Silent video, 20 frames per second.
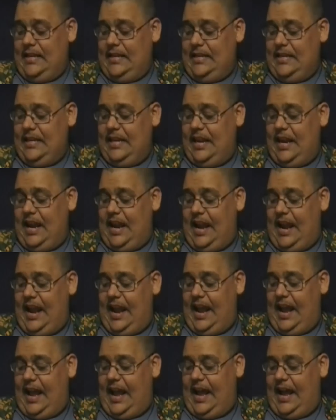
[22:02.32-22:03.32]

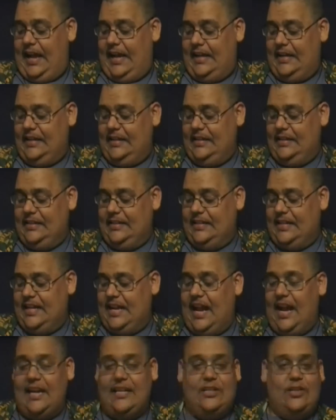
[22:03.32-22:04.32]
yeah,
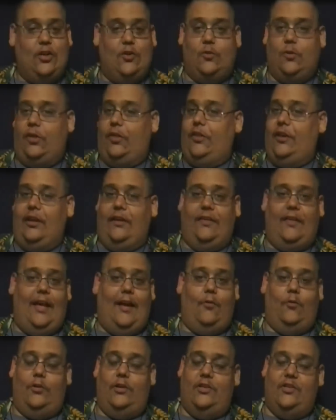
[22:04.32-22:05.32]
I don't think
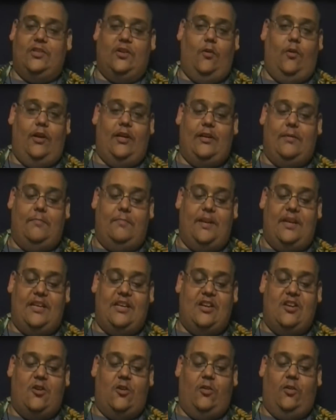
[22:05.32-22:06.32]
that one is going to be
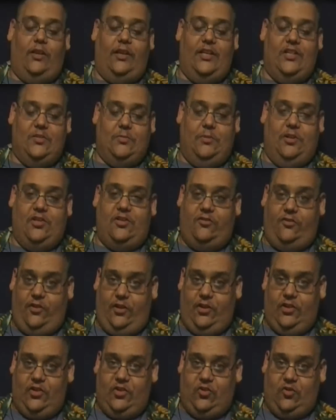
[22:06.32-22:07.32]
nearly as much
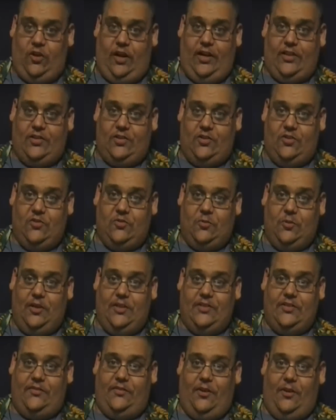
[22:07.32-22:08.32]
fun as Trancers
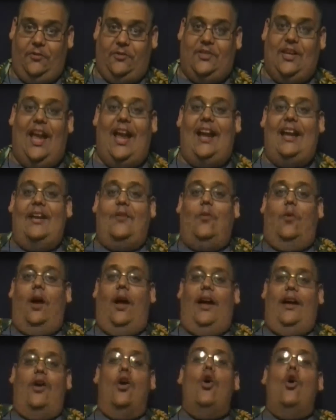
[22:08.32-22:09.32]
was, folks.
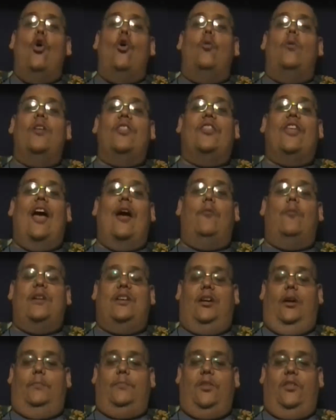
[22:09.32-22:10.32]
Anyway, with that, we
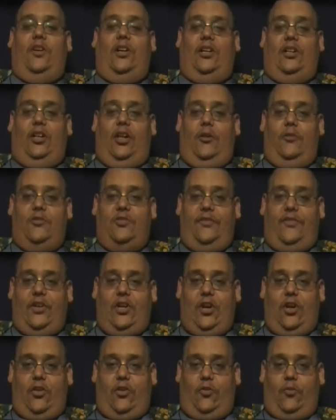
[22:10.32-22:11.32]
come to the close of
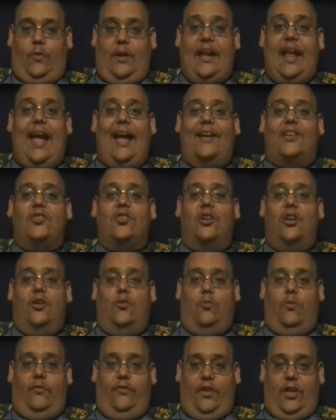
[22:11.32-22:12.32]
another reaction
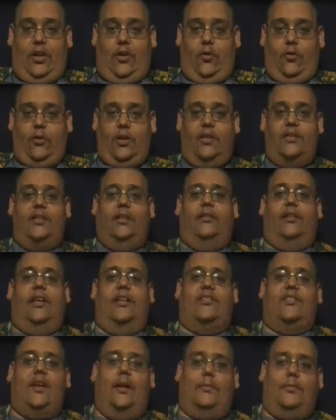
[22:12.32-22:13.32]
and review. Until
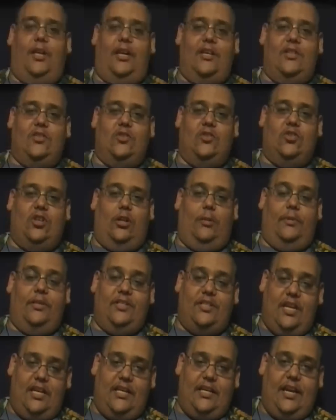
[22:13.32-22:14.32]
next time, ladies and gentlemen,
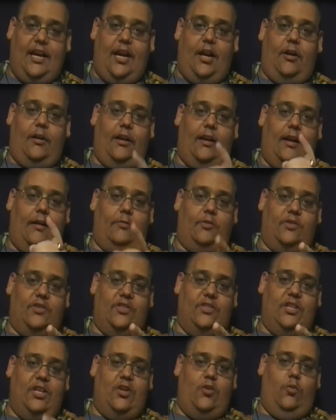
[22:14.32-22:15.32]
take care, and I will
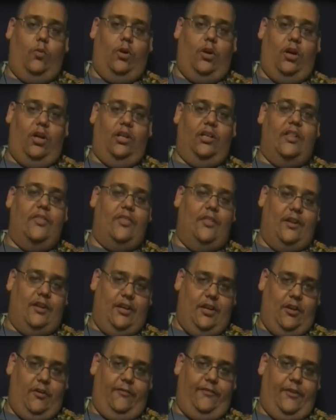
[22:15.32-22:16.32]
see you all in the
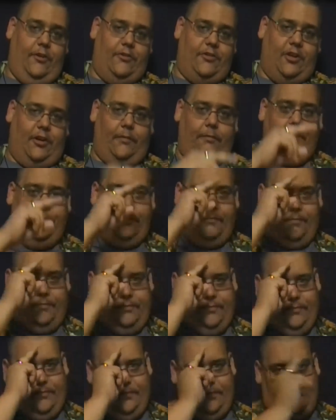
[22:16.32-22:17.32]
near future.
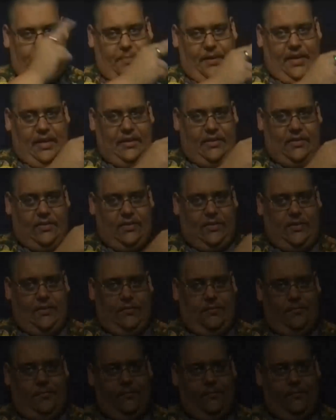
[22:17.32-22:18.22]
Peace.